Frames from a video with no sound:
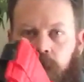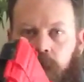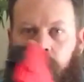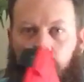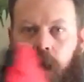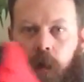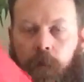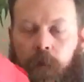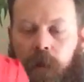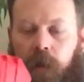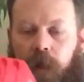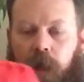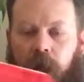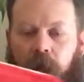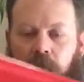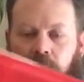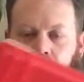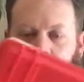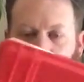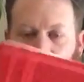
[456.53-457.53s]
I mean,
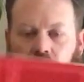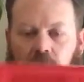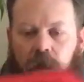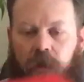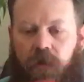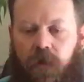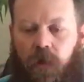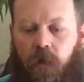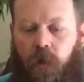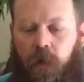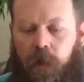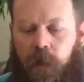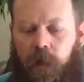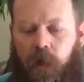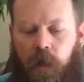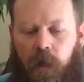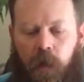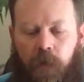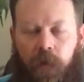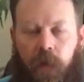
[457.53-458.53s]
heavy
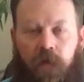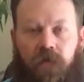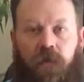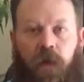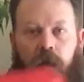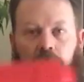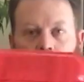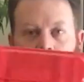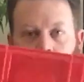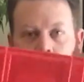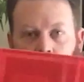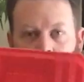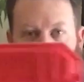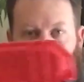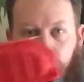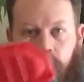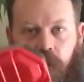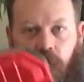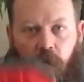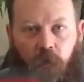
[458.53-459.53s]
duty. They say you can
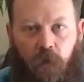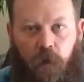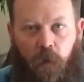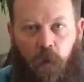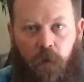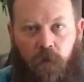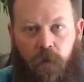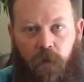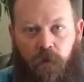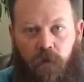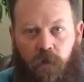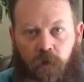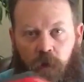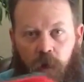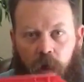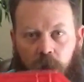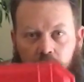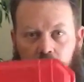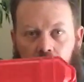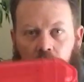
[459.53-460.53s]
run over it with your
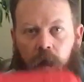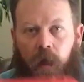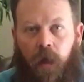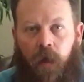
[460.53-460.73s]
truck.